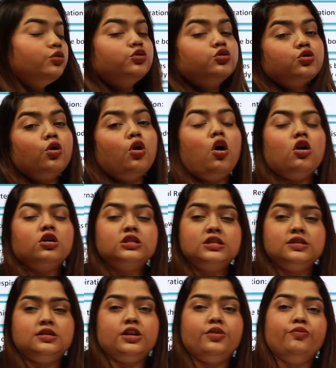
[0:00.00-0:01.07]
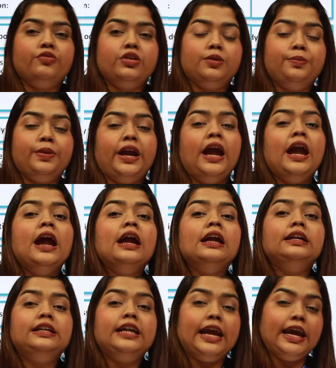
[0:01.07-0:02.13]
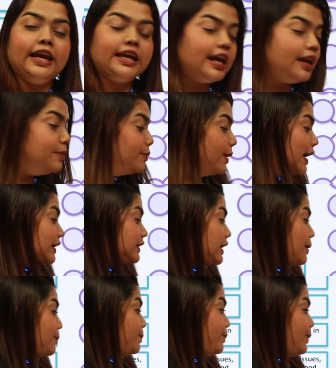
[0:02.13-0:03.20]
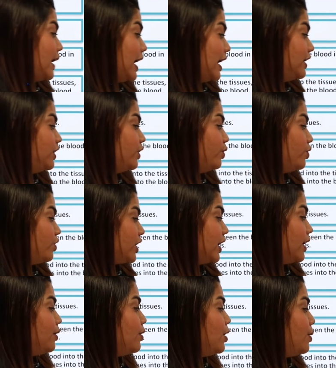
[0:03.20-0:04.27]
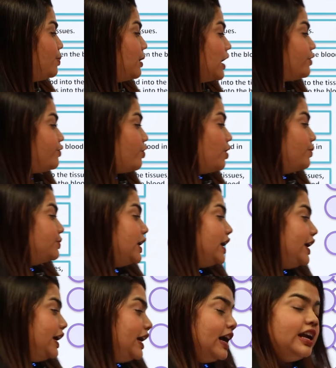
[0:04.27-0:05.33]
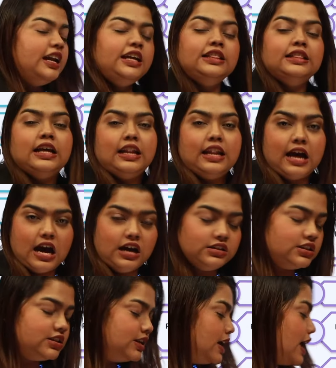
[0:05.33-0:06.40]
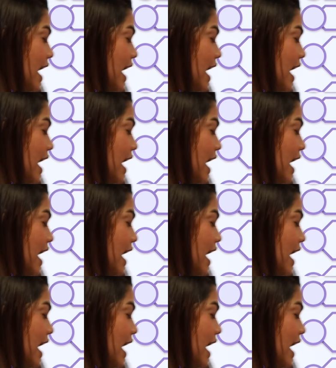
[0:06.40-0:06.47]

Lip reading: So oxygen will be taken by the blood, okay, blood from the air in the lungs,